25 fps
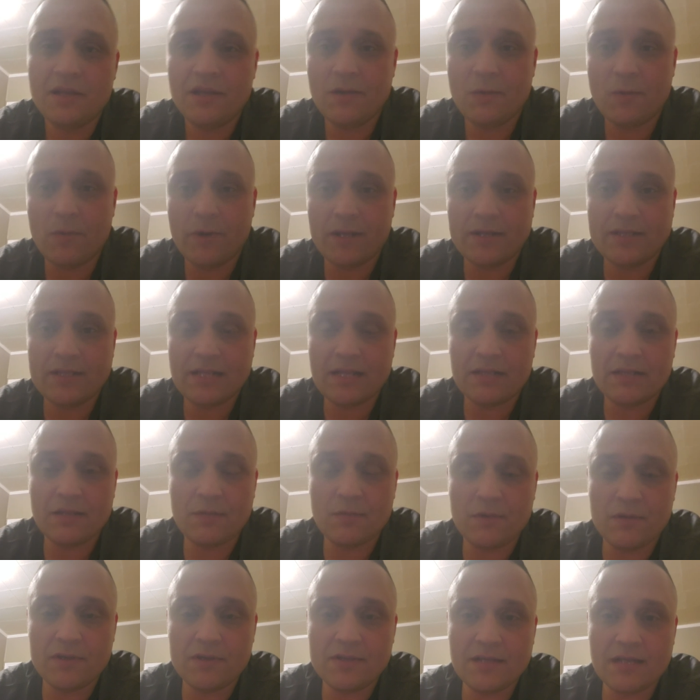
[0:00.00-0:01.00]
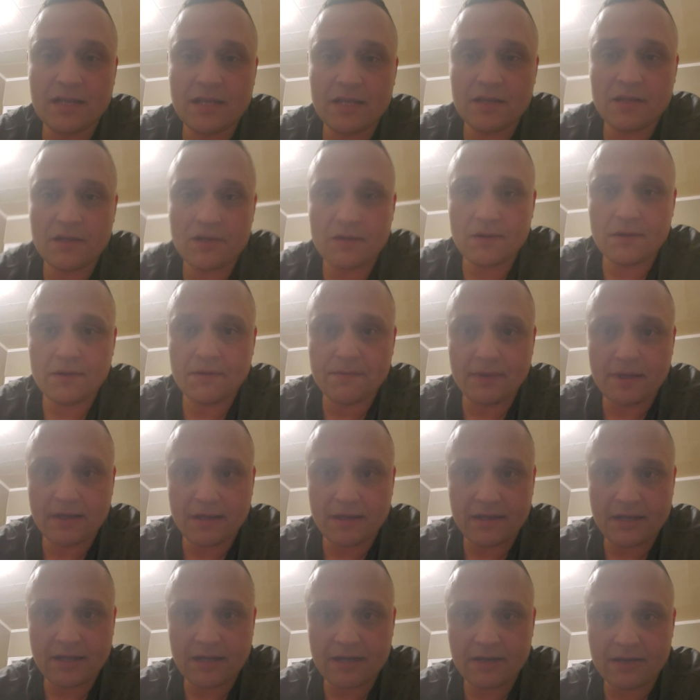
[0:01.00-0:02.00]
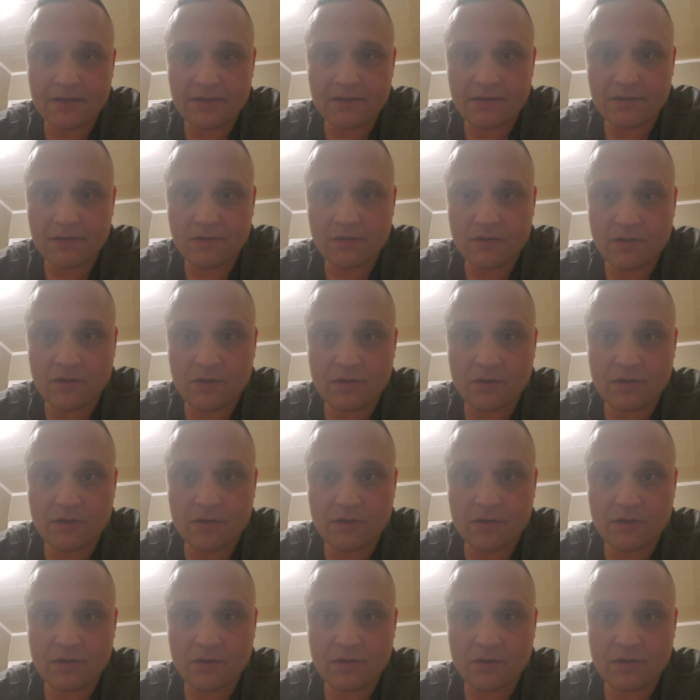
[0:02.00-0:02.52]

what exactly was that, and